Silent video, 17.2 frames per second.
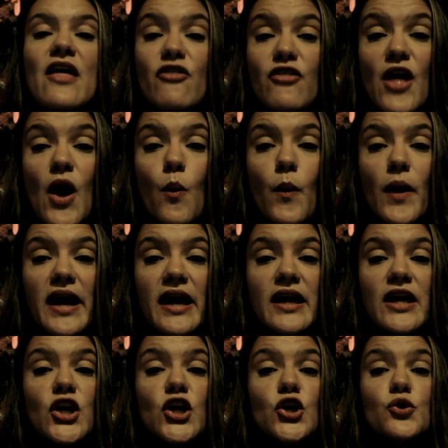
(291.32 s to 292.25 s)
That
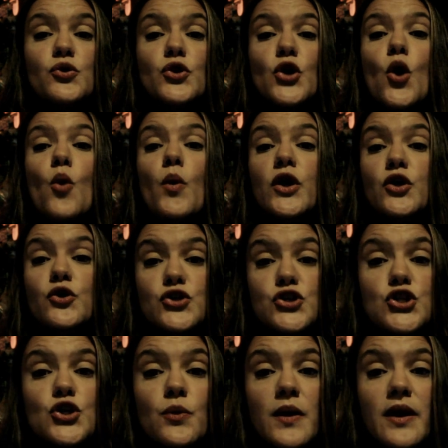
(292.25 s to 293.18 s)
way you know what you're
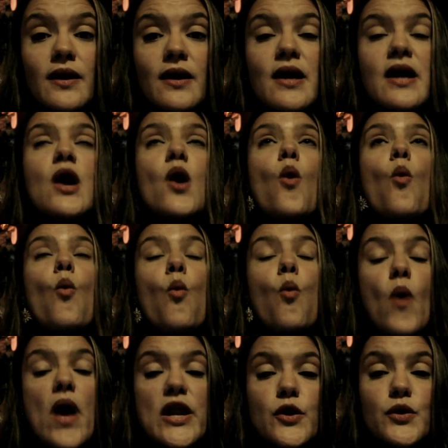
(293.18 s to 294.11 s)
doing,
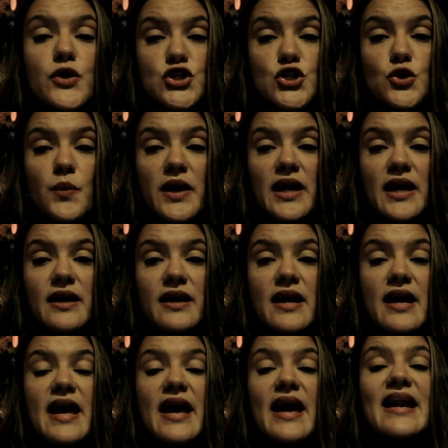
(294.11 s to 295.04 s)
when you're doing it,
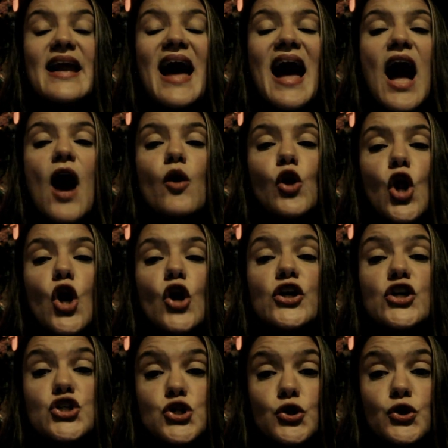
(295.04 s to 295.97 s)
and how
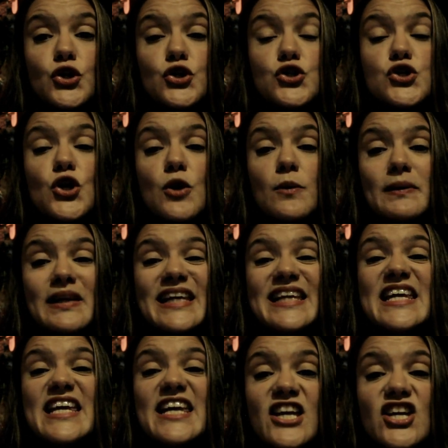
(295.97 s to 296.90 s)
long it took you to
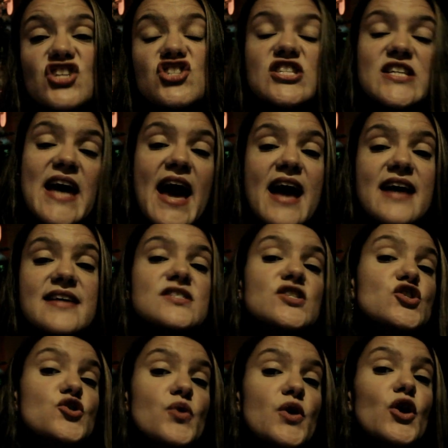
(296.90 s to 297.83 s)
complete each
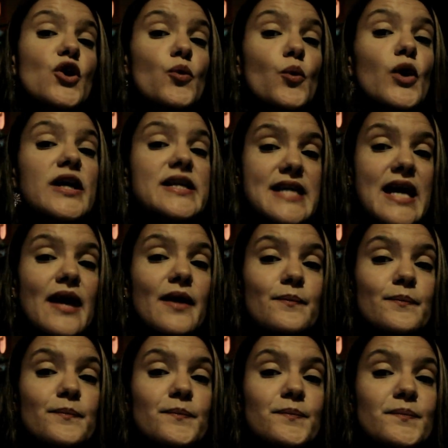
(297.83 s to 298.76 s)
task during your workday.
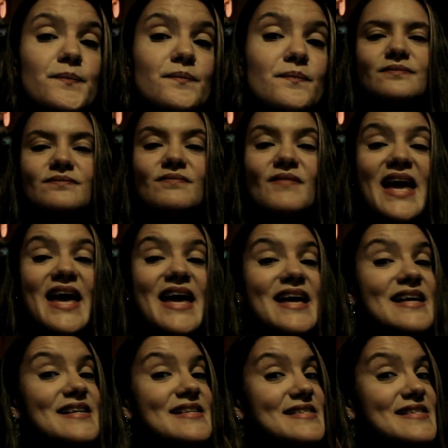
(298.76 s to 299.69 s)

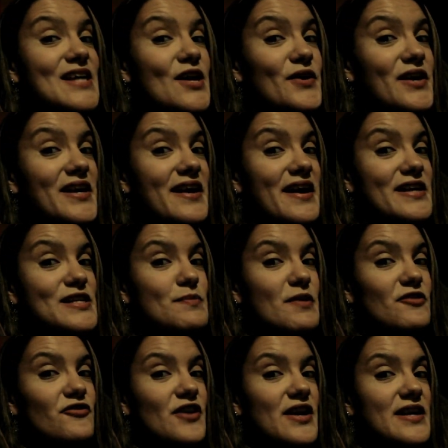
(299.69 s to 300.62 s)
Stay organized,
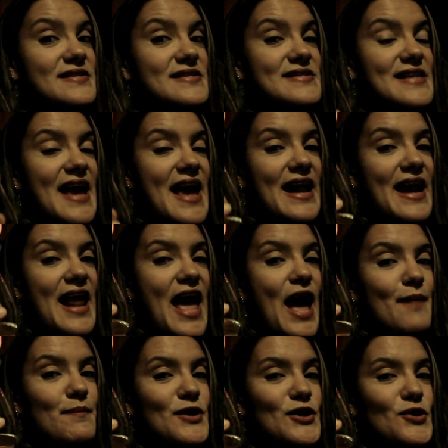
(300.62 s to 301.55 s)
my friends, and
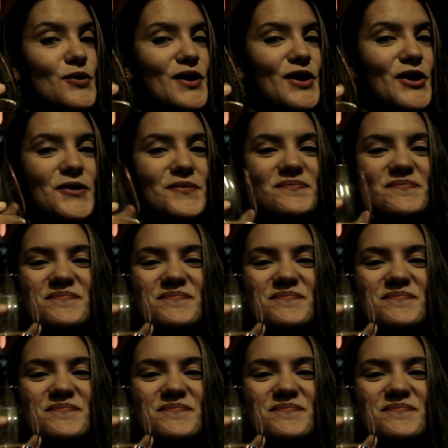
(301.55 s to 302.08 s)
Happy New Year!